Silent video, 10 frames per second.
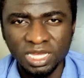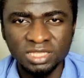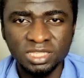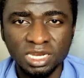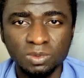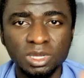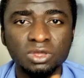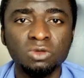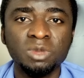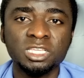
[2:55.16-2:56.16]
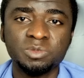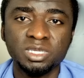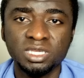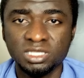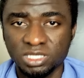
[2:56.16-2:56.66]
I started working on my
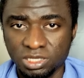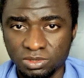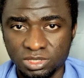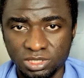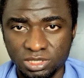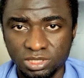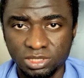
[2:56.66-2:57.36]
speaking skills.